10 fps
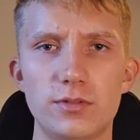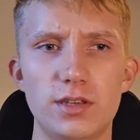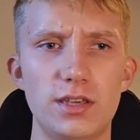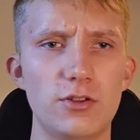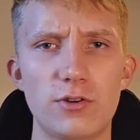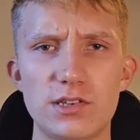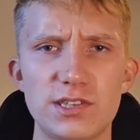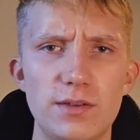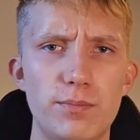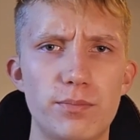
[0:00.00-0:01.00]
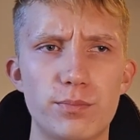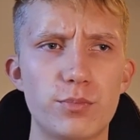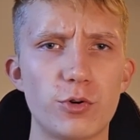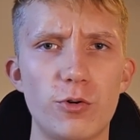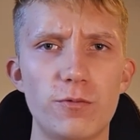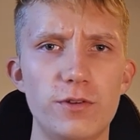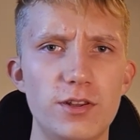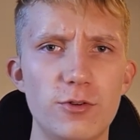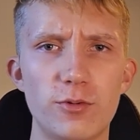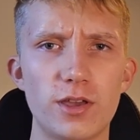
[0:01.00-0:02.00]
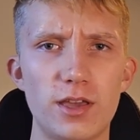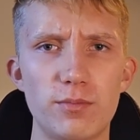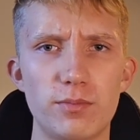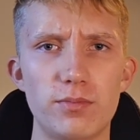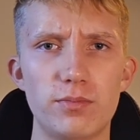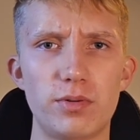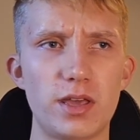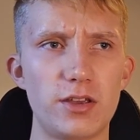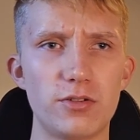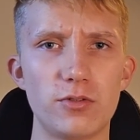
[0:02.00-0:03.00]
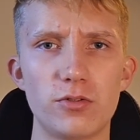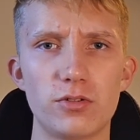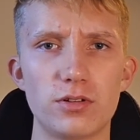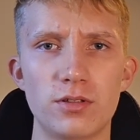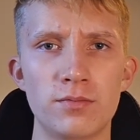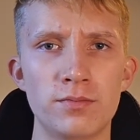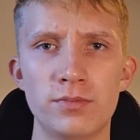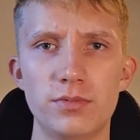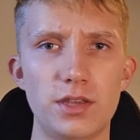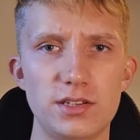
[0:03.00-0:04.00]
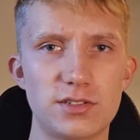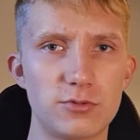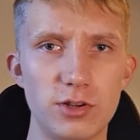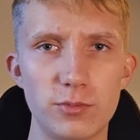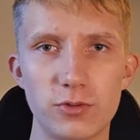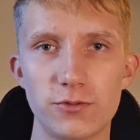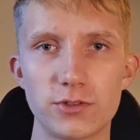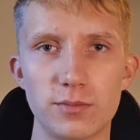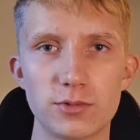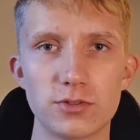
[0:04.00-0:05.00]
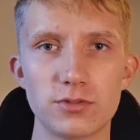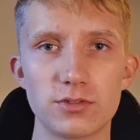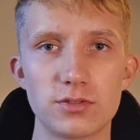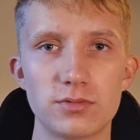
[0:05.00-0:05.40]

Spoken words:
either as a pro video game player or a streamer of some sort.